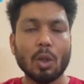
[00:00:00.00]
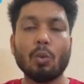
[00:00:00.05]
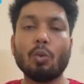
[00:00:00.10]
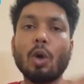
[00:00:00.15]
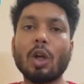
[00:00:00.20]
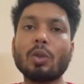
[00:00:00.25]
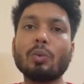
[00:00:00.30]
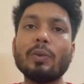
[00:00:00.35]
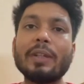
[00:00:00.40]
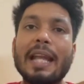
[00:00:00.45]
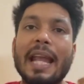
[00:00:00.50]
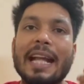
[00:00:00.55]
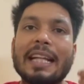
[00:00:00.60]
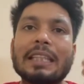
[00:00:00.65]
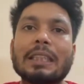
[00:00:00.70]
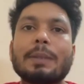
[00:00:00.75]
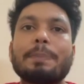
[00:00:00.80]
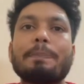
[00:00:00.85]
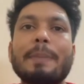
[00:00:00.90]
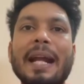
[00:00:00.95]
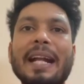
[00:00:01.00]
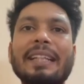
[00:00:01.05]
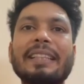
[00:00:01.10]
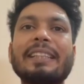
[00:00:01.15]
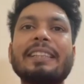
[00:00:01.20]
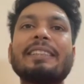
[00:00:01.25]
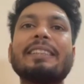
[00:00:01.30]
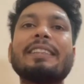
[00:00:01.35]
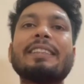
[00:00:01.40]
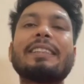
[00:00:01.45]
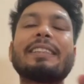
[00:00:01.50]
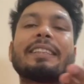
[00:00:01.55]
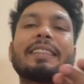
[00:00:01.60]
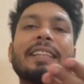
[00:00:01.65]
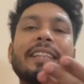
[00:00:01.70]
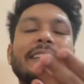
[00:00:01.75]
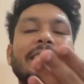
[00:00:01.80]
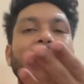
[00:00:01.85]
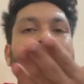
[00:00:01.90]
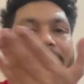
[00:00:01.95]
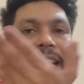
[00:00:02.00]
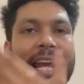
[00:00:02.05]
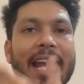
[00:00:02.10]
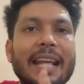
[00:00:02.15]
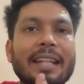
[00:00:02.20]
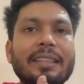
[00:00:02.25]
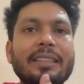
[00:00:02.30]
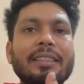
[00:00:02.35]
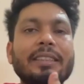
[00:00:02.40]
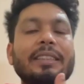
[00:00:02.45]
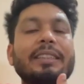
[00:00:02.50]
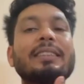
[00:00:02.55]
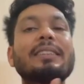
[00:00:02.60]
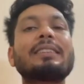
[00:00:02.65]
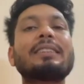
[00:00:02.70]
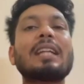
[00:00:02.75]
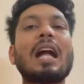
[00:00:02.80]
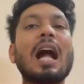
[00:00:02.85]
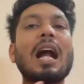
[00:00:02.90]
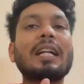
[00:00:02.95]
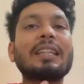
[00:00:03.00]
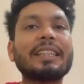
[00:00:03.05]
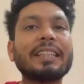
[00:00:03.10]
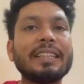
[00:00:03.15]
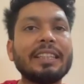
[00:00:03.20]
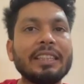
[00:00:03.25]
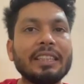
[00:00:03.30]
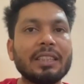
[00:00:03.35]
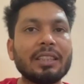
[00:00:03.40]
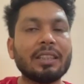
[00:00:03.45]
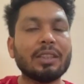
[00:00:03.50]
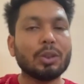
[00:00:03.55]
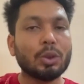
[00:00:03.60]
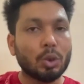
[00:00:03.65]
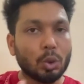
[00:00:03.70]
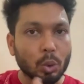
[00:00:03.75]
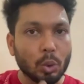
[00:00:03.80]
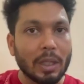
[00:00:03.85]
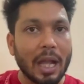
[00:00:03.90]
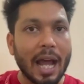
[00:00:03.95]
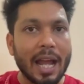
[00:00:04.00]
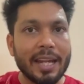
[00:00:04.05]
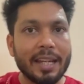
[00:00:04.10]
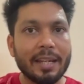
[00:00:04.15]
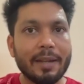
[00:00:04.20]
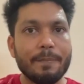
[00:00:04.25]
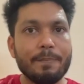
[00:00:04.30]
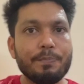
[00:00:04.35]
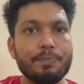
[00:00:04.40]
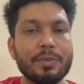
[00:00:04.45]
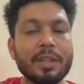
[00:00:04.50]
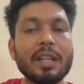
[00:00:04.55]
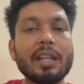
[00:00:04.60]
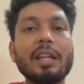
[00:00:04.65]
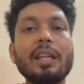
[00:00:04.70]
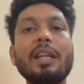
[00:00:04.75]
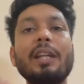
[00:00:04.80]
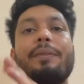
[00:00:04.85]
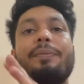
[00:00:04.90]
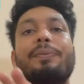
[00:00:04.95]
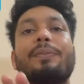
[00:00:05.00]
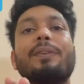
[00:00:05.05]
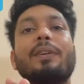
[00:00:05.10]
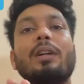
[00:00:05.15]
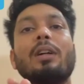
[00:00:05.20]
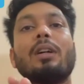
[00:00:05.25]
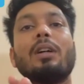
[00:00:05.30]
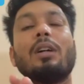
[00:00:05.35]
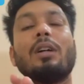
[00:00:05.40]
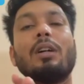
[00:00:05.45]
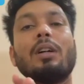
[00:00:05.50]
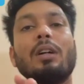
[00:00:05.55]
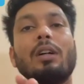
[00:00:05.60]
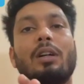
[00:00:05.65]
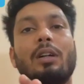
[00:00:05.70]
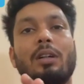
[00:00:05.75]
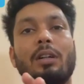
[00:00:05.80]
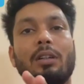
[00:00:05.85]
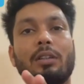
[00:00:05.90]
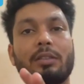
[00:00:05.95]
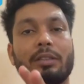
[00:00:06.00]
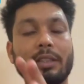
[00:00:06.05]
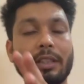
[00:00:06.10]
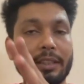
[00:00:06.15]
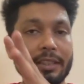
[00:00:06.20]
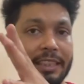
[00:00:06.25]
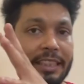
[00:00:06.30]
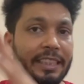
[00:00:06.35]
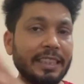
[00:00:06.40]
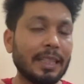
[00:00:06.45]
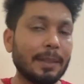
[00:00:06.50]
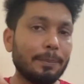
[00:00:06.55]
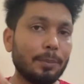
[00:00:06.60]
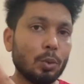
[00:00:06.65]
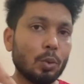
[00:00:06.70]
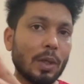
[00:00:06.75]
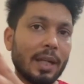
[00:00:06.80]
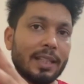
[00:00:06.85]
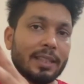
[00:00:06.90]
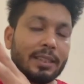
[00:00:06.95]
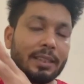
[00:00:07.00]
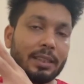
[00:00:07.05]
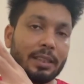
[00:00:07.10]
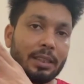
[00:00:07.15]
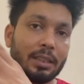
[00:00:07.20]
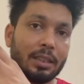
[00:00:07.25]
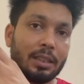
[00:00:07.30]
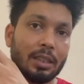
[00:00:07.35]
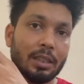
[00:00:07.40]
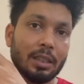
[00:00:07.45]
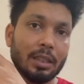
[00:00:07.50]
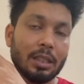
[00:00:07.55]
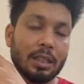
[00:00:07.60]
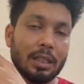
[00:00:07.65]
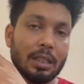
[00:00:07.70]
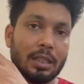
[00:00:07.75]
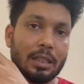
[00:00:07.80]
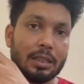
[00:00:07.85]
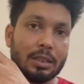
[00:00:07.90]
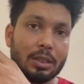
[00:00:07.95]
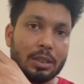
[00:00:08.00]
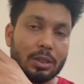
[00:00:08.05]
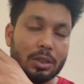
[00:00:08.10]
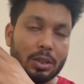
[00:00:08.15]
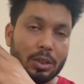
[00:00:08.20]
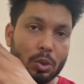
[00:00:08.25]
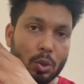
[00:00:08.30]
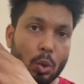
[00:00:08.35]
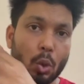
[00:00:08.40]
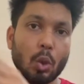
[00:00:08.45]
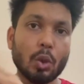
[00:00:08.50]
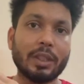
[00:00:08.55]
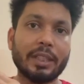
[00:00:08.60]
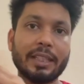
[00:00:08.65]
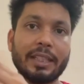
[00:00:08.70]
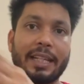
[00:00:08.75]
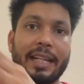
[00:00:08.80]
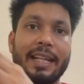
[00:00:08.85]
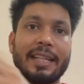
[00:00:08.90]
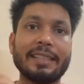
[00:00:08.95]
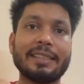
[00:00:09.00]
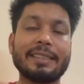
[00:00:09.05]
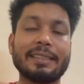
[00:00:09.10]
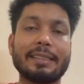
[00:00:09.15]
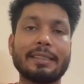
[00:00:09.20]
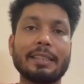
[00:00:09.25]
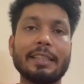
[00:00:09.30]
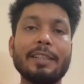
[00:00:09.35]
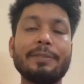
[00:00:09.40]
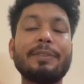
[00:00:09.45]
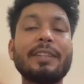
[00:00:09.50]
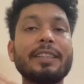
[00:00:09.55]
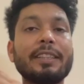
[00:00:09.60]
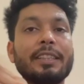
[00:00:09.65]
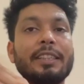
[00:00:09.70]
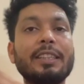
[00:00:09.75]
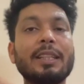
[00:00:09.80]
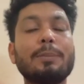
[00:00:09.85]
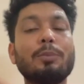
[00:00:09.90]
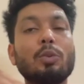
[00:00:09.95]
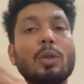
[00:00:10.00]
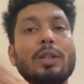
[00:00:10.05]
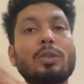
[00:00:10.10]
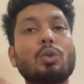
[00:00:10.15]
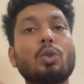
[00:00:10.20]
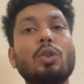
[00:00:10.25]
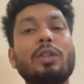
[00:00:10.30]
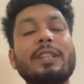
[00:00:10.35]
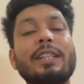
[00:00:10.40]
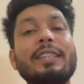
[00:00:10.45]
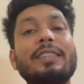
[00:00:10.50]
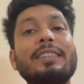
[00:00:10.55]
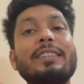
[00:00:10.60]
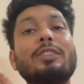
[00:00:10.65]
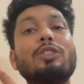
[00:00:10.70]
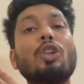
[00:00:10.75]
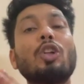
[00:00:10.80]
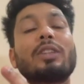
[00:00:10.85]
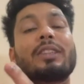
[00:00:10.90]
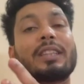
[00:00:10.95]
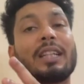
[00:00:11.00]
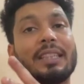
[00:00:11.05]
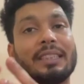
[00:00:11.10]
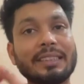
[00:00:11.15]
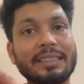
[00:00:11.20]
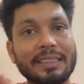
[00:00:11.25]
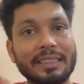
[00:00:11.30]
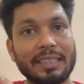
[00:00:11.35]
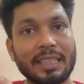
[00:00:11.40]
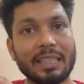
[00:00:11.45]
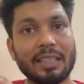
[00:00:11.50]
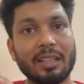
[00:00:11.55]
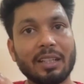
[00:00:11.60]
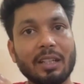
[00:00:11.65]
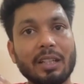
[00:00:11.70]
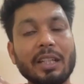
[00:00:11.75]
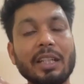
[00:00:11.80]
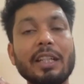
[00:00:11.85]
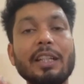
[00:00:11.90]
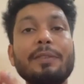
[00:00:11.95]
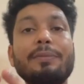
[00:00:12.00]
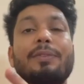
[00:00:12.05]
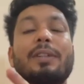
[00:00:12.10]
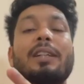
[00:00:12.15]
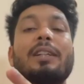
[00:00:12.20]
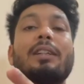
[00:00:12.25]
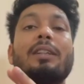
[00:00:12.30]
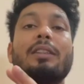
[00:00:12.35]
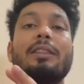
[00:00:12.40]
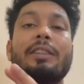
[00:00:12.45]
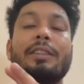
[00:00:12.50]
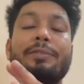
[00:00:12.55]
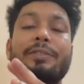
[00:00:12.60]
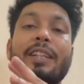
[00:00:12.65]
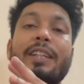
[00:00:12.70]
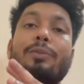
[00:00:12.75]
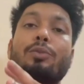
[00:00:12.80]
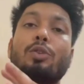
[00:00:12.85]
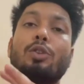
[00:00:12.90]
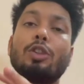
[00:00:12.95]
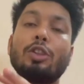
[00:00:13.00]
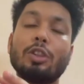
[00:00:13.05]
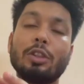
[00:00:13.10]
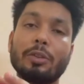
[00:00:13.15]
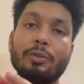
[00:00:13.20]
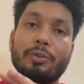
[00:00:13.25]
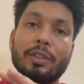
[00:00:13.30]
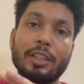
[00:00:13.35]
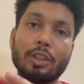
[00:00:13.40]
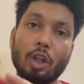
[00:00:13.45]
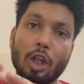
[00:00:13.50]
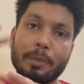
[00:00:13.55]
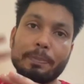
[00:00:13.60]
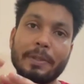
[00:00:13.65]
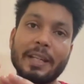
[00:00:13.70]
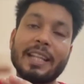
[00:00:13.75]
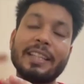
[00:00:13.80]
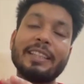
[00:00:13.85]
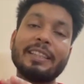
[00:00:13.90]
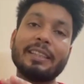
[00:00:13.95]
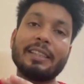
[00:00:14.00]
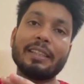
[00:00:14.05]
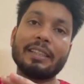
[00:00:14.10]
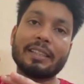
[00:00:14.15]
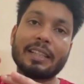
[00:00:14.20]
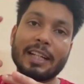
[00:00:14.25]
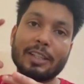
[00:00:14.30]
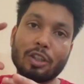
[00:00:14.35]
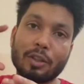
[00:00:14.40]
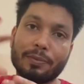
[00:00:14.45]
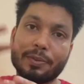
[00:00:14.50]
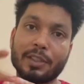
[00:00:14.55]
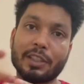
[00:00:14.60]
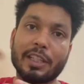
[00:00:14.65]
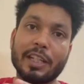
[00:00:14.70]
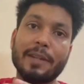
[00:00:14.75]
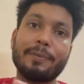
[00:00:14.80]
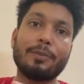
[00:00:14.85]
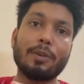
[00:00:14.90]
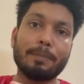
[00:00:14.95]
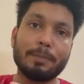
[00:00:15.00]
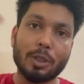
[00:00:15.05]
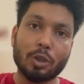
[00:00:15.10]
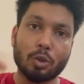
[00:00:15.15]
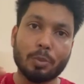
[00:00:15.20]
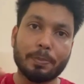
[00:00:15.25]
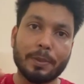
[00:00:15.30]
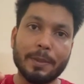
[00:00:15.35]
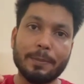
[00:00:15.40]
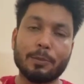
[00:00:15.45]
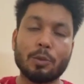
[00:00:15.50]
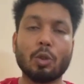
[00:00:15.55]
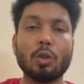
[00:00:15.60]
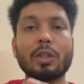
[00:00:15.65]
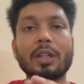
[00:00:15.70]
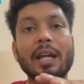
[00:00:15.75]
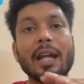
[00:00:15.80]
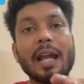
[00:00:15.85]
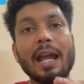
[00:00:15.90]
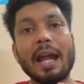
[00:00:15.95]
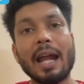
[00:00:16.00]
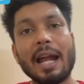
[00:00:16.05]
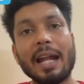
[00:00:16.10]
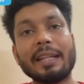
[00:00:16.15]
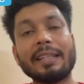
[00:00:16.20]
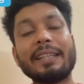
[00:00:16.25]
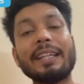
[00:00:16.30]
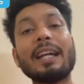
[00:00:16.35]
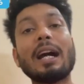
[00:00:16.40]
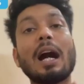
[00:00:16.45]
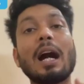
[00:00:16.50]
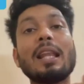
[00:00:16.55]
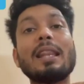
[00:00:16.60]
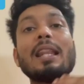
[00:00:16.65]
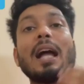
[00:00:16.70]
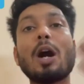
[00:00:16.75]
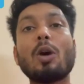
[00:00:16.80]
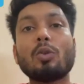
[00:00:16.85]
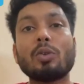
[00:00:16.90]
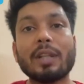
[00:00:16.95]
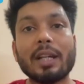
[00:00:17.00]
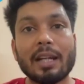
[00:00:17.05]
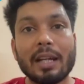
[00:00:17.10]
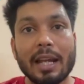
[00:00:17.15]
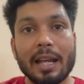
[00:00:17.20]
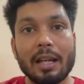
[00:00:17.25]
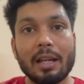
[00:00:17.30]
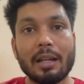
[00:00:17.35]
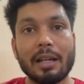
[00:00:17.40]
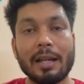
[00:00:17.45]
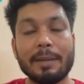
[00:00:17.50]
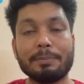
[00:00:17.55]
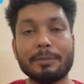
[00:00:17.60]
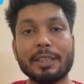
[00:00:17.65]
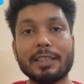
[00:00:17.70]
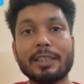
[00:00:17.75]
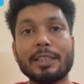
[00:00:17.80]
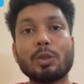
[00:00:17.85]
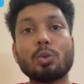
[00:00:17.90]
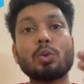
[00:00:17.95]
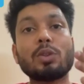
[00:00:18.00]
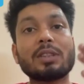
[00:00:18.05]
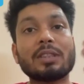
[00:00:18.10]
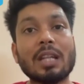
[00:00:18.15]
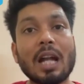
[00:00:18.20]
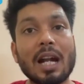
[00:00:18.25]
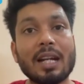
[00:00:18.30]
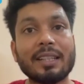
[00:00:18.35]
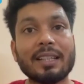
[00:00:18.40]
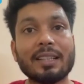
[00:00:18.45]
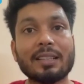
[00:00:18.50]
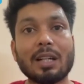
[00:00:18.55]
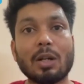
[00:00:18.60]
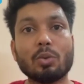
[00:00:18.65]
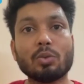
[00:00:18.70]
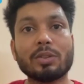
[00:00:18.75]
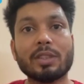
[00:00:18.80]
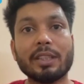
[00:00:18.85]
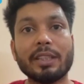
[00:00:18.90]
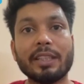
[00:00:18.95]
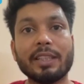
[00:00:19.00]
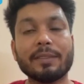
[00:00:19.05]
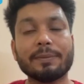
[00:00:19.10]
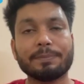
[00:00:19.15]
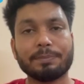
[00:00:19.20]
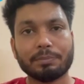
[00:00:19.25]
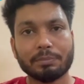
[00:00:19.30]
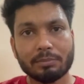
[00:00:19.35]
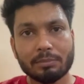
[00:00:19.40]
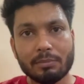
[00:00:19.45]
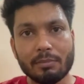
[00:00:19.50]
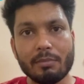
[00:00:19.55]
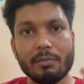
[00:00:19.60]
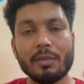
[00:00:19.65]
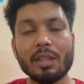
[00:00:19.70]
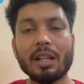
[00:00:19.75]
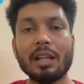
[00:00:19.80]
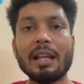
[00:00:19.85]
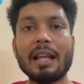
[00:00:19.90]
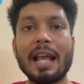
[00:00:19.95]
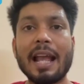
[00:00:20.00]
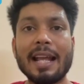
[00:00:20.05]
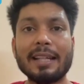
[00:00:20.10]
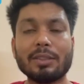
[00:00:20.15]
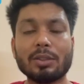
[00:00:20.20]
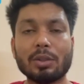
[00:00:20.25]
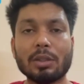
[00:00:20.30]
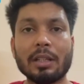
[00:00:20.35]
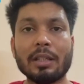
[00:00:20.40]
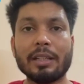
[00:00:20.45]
What we expect is it can start in July if the EWS court case, if the EWS court case is not considered, if there will not be any kind of stay from the Supreme Court, and they allow the MCC to start the counseling as